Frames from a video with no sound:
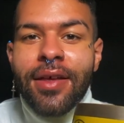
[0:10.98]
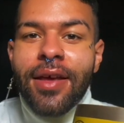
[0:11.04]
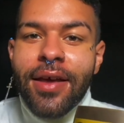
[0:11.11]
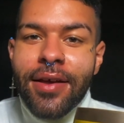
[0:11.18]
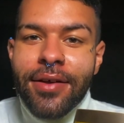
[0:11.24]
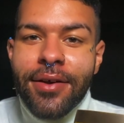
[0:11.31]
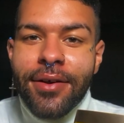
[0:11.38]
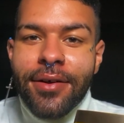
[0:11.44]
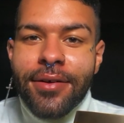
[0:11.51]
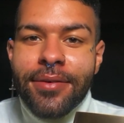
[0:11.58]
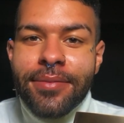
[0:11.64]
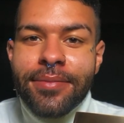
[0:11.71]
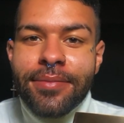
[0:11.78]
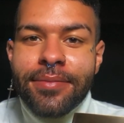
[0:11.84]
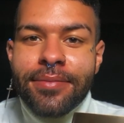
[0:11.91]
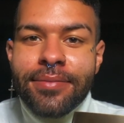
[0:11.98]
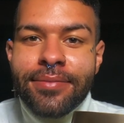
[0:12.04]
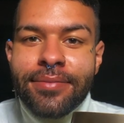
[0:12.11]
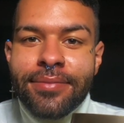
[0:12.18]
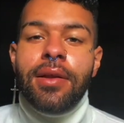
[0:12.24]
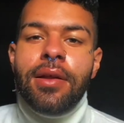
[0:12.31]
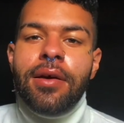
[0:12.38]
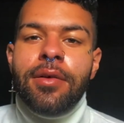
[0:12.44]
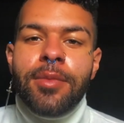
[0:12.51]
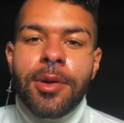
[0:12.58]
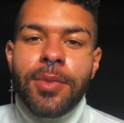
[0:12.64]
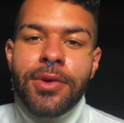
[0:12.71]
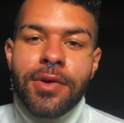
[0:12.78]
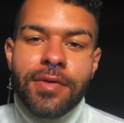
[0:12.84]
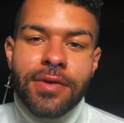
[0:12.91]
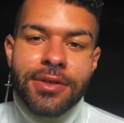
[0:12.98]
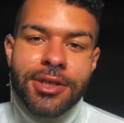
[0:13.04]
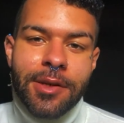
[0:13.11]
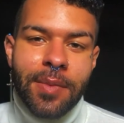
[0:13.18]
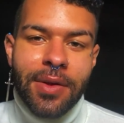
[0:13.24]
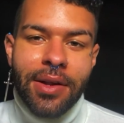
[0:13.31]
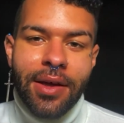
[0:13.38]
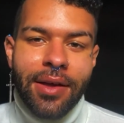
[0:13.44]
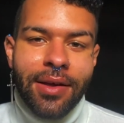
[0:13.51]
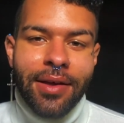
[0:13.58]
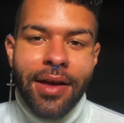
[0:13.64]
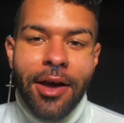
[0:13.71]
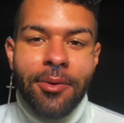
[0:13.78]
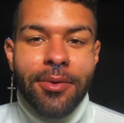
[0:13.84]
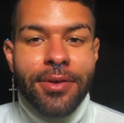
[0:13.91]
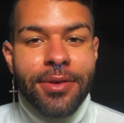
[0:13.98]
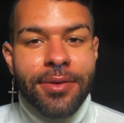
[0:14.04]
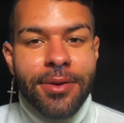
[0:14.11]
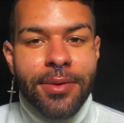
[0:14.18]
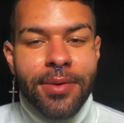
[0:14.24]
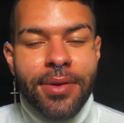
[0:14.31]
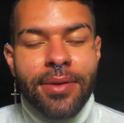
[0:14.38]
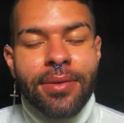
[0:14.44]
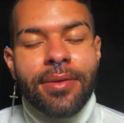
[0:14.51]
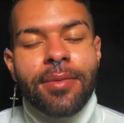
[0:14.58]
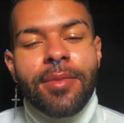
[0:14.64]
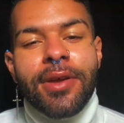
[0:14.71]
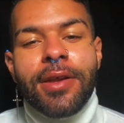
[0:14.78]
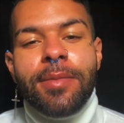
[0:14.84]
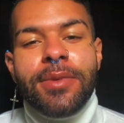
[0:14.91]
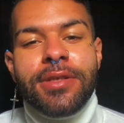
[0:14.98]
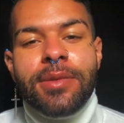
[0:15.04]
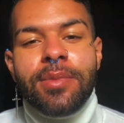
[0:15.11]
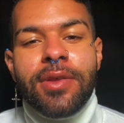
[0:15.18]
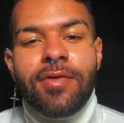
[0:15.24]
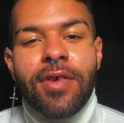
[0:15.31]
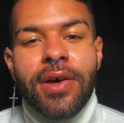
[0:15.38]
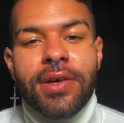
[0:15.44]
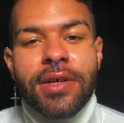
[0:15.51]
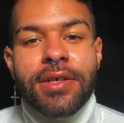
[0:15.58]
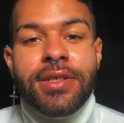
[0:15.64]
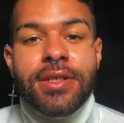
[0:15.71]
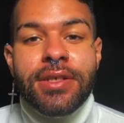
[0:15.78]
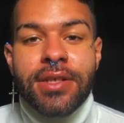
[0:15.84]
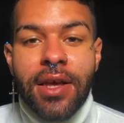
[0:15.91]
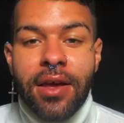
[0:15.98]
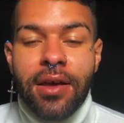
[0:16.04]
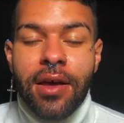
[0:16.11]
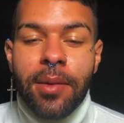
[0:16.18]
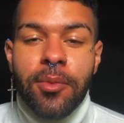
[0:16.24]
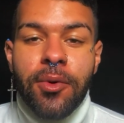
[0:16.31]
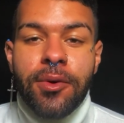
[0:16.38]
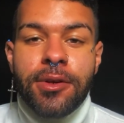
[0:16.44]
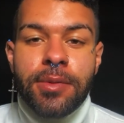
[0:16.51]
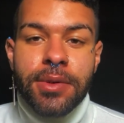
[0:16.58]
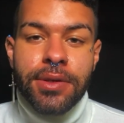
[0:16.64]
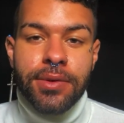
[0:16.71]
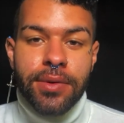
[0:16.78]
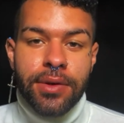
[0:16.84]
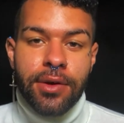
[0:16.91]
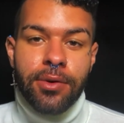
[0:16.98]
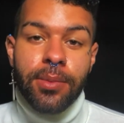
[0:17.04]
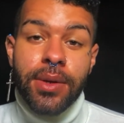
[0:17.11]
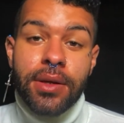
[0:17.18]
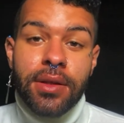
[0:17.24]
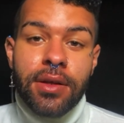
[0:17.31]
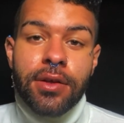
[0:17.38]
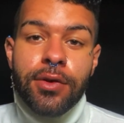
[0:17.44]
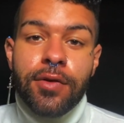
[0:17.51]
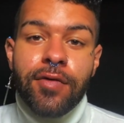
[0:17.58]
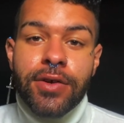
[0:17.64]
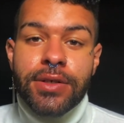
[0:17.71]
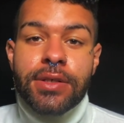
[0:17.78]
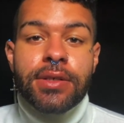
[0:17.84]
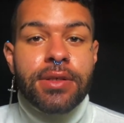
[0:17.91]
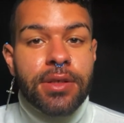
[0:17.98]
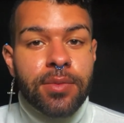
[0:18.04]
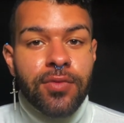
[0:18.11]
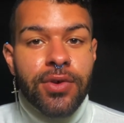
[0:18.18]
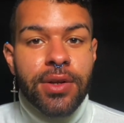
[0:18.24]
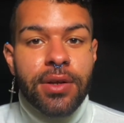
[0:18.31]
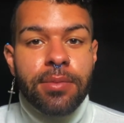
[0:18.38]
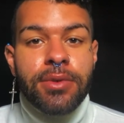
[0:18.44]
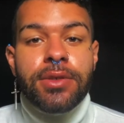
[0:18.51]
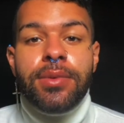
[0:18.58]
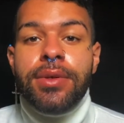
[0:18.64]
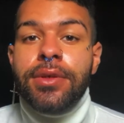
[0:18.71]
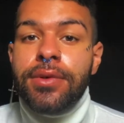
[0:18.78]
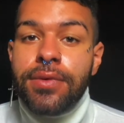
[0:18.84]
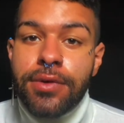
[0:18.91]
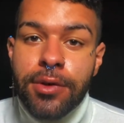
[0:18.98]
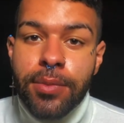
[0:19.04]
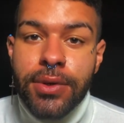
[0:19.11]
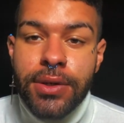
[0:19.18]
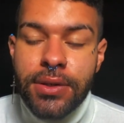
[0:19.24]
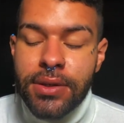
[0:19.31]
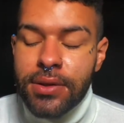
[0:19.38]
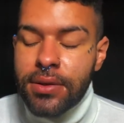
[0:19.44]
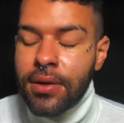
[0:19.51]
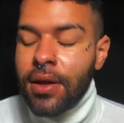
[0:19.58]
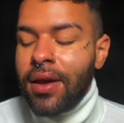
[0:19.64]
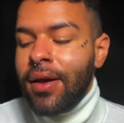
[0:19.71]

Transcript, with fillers: Hey girl, Hello my beautiful Gemini, how are you doing? My name is Simply Velca and today I'm going to be doing your weekly you versus them reading between you and your person.